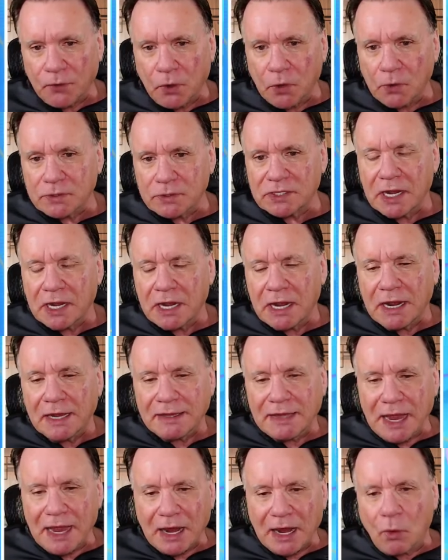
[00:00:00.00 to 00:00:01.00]
Folks,
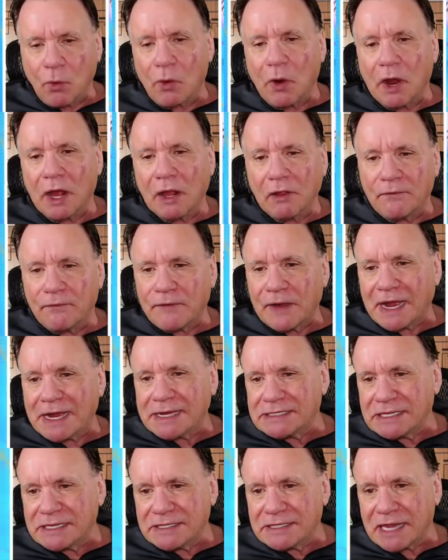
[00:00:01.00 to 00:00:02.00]
that
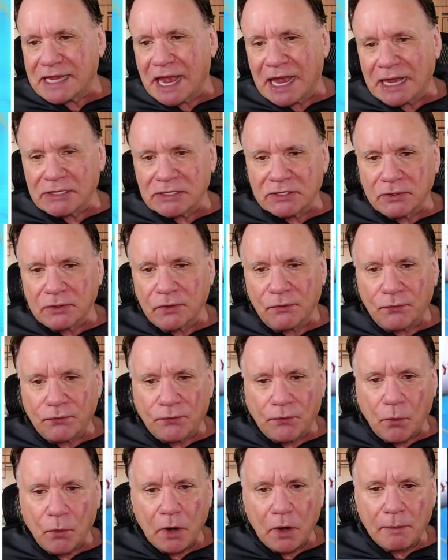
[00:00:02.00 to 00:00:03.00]
qualifies as excellent
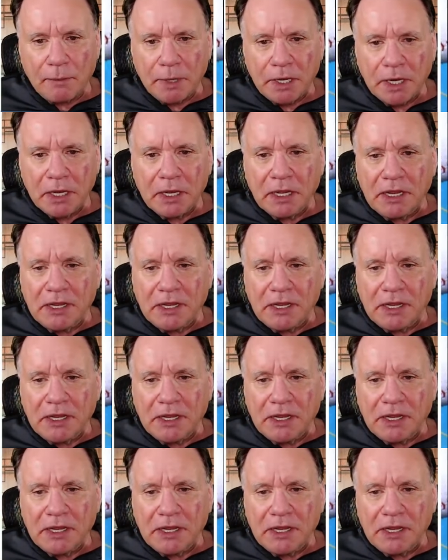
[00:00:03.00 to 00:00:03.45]
form.